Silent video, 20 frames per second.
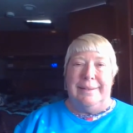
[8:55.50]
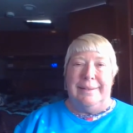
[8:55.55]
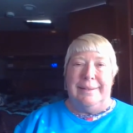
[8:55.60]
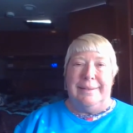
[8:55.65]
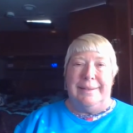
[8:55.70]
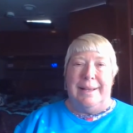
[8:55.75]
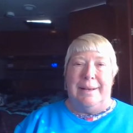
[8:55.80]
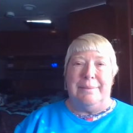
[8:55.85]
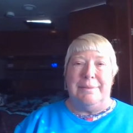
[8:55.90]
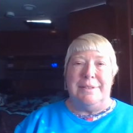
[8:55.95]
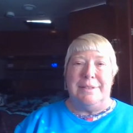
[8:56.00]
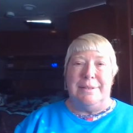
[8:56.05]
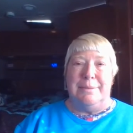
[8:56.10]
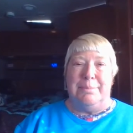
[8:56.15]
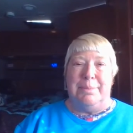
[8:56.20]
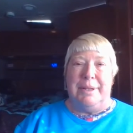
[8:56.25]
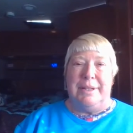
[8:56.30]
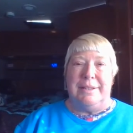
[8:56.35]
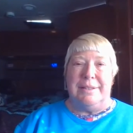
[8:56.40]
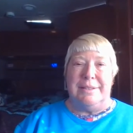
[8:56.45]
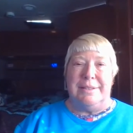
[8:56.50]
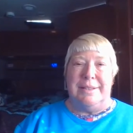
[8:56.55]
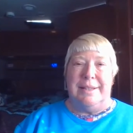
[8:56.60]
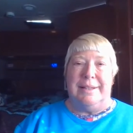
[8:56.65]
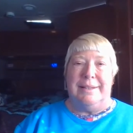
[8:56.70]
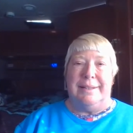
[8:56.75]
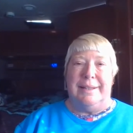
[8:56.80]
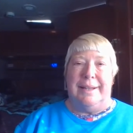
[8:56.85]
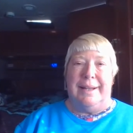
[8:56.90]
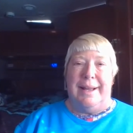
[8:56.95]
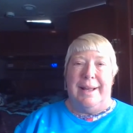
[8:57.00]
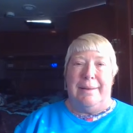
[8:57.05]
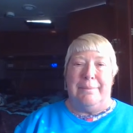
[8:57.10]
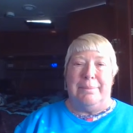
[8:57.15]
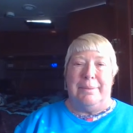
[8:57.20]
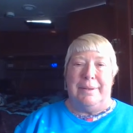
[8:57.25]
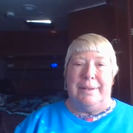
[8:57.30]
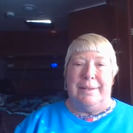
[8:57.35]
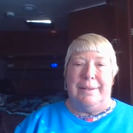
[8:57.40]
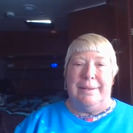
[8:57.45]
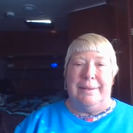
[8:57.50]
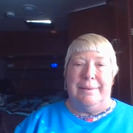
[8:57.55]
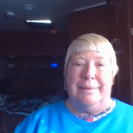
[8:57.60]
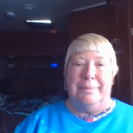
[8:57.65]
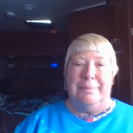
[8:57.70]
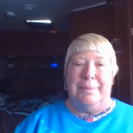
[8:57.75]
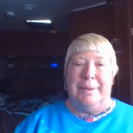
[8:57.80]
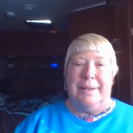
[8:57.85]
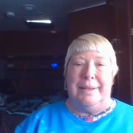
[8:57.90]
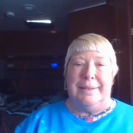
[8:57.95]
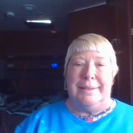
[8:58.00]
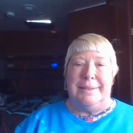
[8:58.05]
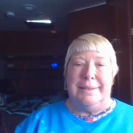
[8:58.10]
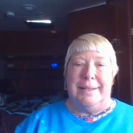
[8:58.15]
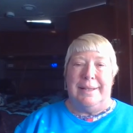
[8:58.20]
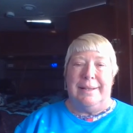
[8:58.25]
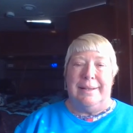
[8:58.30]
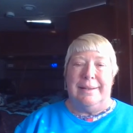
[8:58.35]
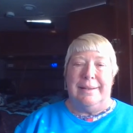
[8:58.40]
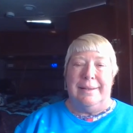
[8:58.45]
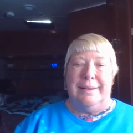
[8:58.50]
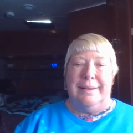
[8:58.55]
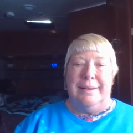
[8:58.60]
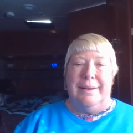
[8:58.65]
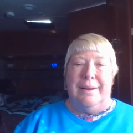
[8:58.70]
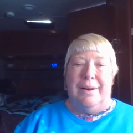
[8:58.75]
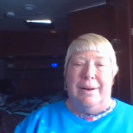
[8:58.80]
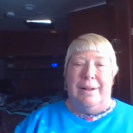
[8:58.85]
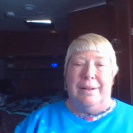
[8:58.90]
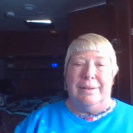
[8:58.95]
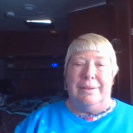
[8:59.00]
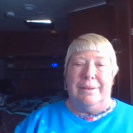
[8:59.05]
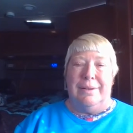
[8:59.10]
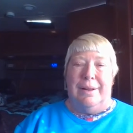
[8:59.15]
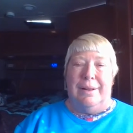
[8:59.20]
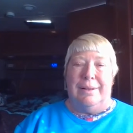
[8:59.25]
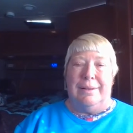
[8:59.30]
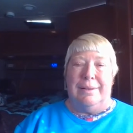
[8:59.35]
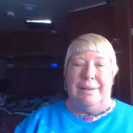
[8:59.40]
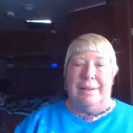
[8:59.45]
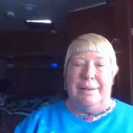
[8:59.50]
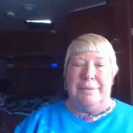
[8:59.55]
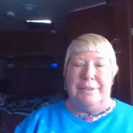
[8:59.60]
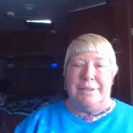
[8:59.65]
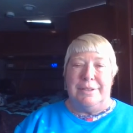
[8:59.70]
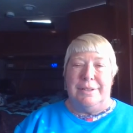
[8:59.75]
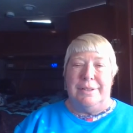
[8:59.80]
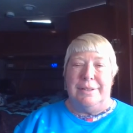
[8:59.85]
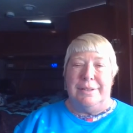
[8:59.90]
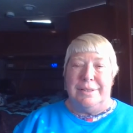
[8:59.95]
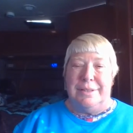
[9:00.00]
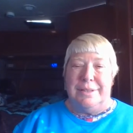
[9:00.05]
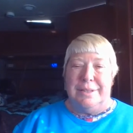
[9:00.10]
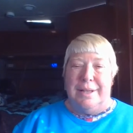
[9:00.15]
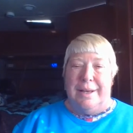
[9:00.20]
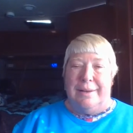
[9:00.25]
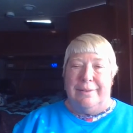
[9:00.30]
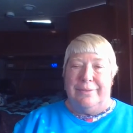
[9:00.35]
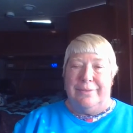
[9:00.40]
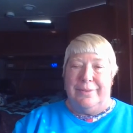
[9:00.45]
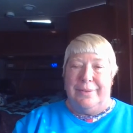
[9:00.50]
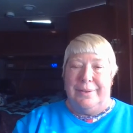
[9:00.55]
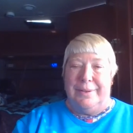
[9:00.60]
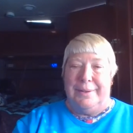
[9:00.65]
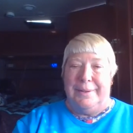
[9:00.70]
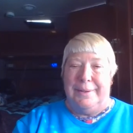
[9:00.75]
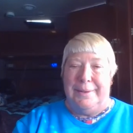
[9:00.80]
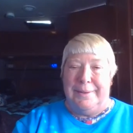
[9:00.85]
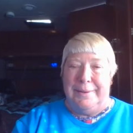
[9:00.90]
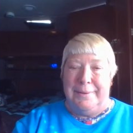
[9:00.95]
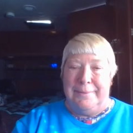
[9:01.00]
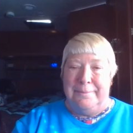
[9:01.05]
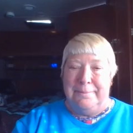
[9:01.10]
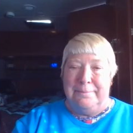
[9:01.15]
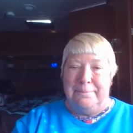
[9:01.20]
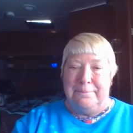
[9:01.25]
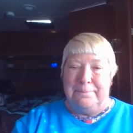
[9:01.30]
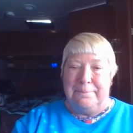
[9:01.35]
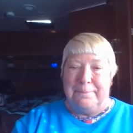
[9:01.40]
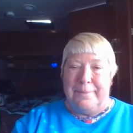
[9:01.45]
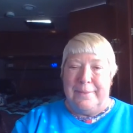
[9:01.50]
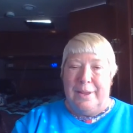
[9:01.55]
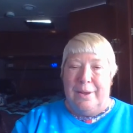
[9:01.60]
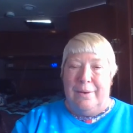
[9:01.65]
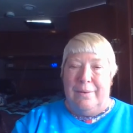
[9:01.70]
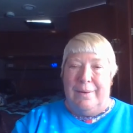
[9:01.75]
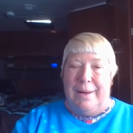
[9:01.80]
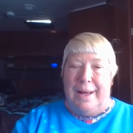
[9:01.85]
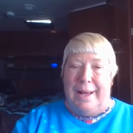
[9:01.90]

That was the biggest thing that happened. But all in all, it was good stuff. Oh,